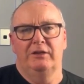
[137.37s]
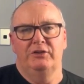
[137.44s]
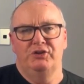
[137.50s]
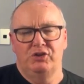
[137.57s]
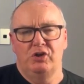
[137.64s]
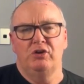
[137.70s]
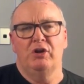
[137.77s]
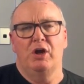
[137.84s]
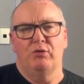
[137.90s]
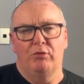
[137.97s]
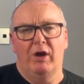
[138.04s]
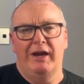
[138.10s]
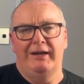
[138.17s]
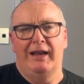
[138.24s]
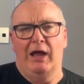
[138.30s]
Do you know
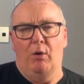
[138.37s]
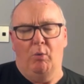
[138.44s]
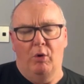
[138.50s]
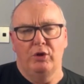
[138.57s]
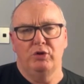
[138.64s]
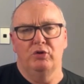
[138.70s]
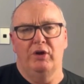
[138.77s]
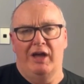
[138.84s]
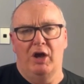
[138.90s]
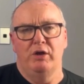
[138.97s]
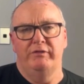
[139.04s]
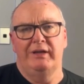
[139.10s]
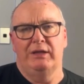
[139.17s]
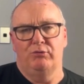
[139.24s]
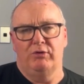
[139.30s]
right now what your
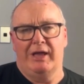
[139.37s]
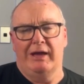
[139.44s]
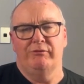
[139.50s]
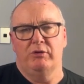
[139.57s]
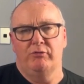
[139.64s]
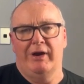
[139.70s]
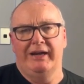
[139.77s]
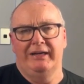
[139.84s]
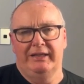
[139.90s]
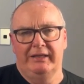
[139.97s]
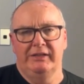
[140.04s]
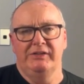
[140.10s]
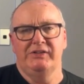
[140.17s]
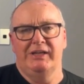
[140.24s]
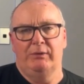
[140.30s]
overhead recovery rate
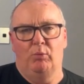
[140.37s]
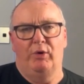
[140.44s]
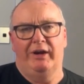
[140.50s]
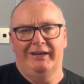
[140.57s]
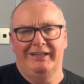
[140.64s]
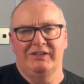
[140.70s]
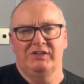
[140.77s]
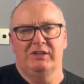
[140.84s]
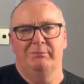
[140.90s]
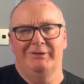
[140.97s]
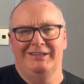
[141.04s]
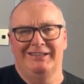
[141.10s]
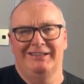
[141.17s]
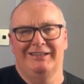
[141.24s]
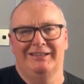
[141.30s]
is and what it needs to
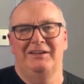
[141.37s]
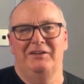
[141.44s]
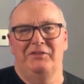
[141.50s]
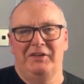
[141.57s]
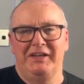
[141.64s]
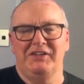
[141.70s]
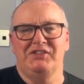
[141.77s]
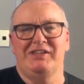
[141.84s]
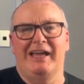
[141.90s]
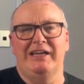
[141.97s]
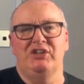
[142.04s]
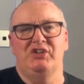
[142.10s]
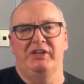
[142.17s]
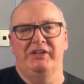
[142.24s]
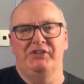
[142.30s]
be? The next
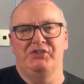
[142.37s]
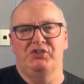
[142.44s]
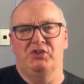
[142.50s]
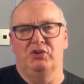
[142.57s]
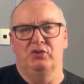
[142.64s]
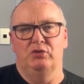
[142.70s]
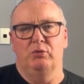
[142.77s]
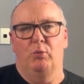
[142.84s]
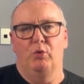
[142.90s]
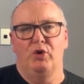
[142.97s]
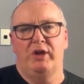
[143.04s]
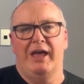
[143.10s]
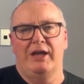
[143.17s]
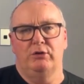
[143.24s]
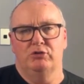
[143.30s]
stage is to
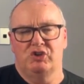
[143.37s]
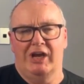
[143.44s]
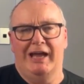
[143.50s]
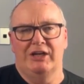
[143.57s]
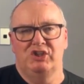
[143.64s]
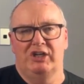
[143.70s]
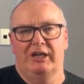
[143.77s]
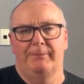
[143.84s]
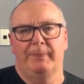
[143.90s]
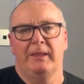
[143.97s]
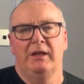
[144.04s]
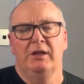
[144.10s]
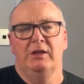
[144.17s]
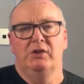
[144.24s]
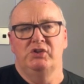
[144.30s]
work out your charge out.
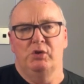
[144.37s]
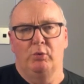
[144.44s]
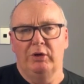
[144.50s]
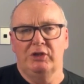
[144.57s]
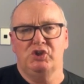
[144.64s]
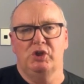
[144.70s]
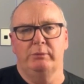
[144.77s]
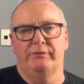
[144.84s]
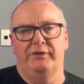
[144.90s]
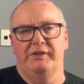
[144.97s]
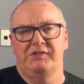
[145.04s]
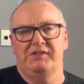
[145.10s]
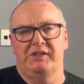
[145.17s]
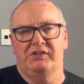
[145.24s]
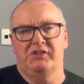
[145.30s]
So we'll assume for
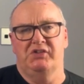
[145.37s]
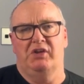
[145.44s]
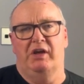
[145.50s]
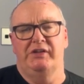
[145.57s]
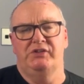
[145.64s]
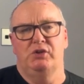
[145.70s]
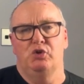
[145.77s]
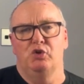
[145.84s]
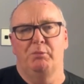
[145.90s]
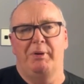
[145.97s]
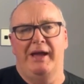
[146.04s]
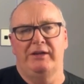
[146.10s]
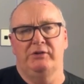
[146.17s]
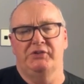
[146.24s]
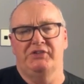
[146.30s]
this exercise that you're
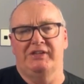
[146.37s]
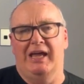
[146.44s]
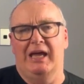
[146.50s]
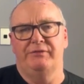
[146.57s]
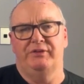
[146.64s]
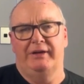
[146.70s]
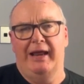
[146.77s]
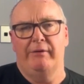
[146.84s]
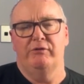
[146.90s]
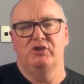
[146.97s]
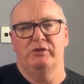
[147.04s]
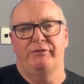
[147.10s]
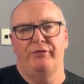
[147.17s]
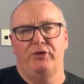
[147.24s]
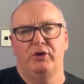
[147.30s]
paying your staff an average
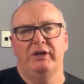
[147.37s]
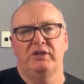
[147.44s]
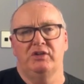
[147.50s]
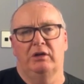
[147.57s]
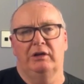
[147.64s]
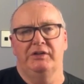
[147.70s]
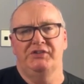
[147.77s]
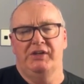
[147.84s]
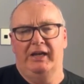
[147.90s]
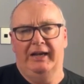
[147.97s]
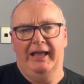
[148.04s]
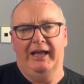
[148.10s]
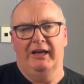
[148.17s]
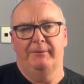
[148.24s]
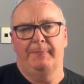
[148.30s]
of $30 an
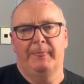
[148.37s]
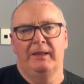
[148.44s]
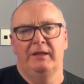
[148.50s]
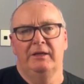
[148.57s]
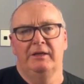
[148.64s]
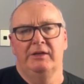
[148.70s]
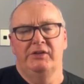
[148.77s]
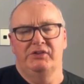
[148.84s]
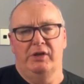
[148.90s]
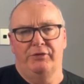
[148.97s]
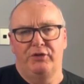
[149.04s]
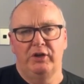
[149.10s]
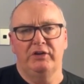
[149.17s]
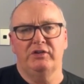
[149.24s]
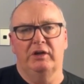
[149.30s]
hour. So
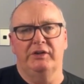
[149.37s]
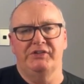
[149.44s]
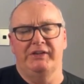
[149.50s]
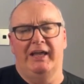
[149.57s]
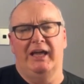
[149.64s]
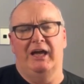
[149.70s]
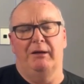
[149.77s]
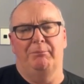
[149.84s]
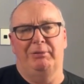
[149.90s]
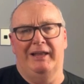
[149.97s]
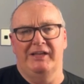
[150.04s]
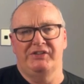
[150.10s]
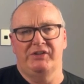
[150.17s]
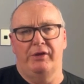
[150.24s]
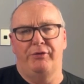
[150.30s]
$30 an hour
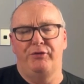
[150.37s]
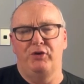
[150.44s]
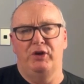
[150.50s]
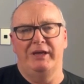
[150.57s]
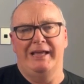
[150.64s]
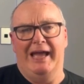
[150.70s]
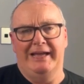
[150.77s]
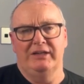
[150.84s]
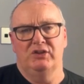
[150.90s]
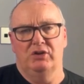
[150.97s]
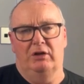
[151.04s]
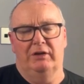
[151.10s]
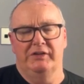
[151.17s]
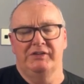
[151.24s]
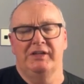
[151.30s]
plus
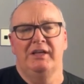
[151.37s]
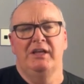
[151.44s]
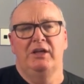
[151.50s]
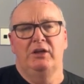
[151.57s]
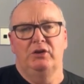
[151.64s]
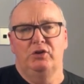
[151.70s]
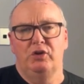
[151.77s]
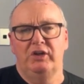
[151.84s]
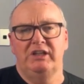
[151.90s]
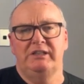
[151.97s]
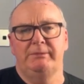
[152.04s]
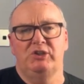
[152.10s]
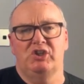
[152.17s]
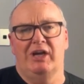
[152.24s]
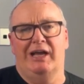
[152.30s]
$38. You need to
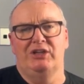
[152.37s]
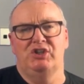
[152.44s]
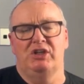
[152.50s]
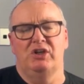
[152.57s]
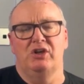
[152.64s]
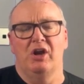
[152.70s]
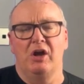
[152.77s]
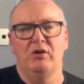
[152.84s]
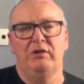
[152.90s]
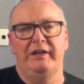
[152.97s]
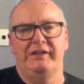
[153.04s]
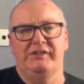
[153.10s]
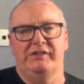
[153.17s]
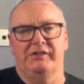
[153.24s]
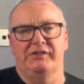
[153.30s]
be charging no
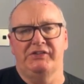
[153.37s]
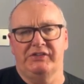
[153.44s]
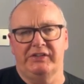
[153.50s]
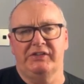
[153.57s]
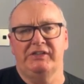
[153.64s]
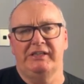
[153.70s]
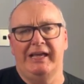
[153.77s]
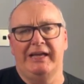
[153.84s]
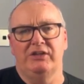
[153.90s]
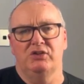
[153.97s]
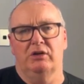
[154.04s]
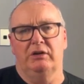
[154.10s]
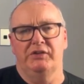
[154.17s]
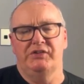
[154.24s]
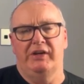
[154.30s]
less than
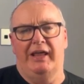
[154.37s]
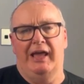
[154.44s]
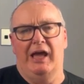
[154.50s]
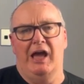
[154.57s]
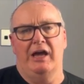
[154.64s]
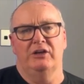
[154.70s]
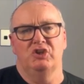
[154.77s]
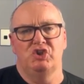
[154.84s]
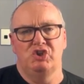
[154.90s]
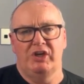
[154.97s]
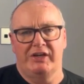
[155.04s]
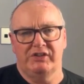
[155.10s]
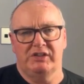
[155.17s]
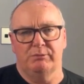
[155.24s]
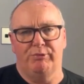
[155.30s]
$68 an hour
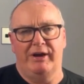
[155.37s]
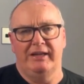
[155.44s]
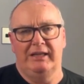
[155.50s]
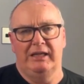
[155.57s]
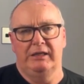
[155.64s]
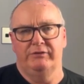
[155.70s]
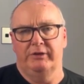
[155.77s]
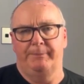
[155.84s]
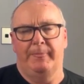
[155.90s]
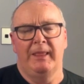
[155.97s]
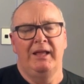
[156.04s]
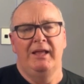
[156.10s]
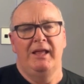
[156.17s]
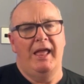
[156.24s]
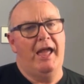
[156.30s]
just to break even.
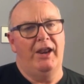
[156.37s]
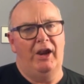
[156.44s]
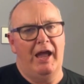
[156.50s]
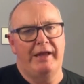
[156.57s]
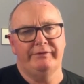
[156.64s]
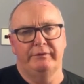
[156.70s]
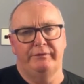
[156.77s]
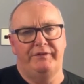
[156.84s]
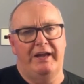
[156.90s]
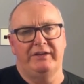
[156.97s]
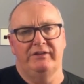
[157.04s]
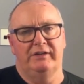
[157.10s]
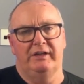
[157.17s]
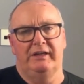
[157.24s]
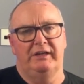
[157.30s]
And I haven't
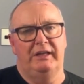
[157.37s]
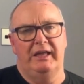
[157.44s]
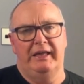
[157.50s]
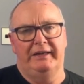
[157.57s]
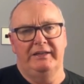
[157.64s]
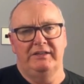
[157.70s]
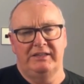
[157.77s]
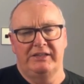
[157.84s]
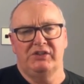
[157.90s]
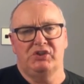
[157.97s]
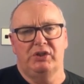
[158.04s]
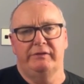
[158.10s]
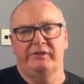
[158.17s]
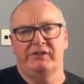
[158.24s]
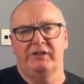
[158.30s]
factored in any debt
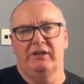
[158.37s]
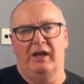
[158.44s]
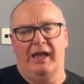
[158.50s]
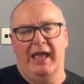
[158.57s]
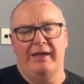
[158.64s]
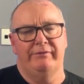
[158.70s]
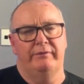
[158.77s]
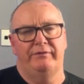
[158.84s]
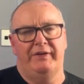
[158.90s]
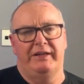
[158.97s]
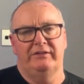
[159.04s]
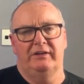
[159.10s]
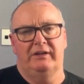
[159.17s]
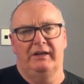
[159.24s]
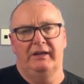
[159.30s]
servicing, I haven't
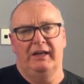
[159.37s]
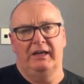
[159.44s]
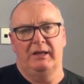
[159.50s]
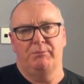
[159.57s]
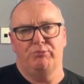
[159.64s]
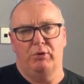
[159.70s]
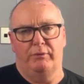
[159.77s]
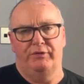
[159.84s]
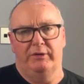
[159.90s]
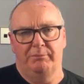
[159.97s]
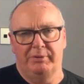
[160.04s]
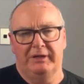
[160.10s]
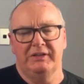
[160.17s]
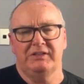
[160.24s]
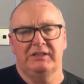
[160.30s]
factored in any
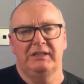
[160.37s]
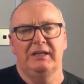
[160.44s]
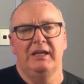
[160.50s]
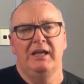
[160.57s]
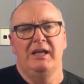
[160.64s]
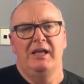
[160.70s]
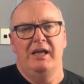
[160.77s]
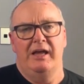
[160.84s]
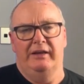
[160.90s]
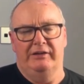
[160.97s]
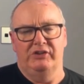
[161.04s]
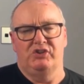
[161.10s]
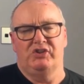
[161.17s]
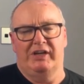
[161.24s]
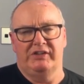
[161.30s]
profitability. It
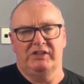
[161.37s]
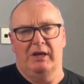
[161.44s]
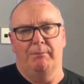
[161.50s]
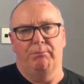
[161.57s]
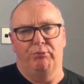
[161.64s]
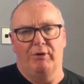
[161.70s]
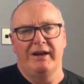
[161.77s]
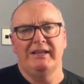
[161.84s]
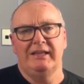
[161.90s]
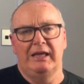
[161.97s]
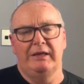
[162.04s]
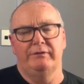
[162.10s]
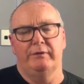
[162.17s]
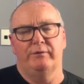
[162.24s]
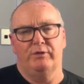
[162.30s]
is just a break
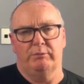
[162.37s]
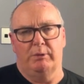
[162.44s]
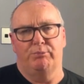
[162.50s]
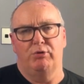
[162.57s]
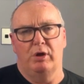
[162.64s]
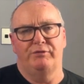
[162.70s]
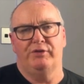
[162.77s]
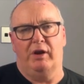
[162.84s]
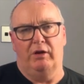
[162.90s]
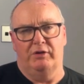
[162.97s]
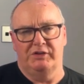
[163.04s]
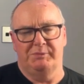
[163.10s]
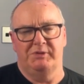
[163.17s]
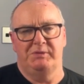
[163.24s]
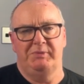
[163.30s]
even from a profit and
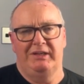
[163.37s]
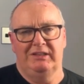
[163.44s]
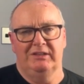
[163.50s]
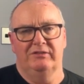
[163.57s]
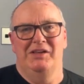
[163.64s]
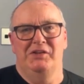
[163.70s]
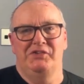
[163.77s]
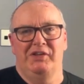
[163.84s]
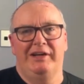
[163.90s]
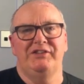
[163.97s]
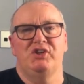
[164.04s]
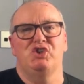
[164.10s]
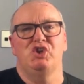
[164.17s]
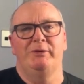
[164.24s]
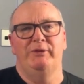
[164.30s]
loss perspective. So let's
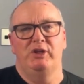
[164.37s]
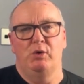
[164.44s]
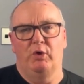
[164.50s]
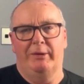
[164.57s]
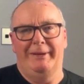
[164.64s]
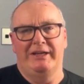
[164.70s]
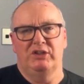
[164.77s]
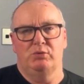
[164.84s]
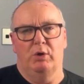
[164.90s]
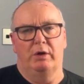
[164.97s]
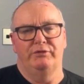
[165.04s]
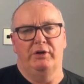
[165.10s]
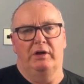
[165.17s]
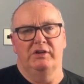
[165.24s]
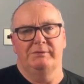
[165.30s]
assume that you want to make
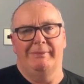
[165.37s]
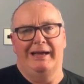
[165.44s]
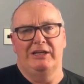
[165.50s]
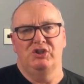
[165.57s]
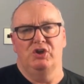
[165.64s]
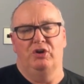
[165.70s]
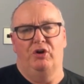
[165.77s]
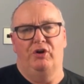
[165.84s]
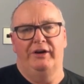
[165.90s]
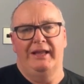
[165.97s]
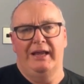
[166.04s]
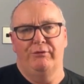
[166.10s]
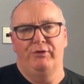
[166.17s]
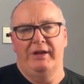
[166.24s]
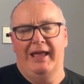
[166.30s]
$12 margin on
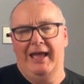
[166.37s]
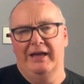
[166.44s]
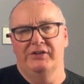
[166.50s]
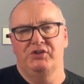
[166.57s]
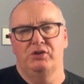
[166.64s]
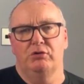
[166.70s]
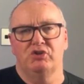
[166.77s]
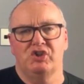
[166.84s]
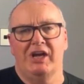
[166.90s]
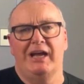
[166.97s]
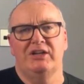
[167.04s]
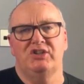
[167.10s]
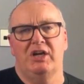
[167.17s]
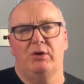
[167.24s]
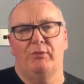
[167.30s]
every hour. So your
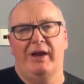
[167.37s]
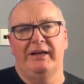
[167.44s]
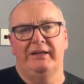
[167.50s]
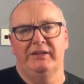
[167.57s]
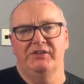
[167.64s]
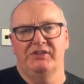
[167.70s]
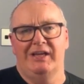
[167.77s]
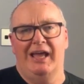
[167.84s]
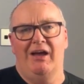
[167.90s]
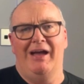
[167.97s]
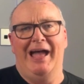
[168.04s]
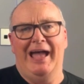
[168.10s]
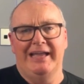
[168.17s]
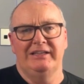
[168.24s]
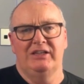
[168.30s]
charge out rate is now
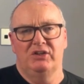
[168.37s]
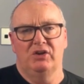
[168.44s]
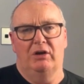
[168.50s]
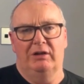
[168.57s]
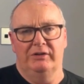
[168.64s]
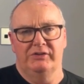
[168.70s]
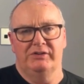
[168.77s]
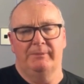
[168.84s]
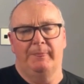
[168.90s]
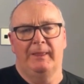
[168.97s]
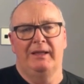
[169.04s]
$80.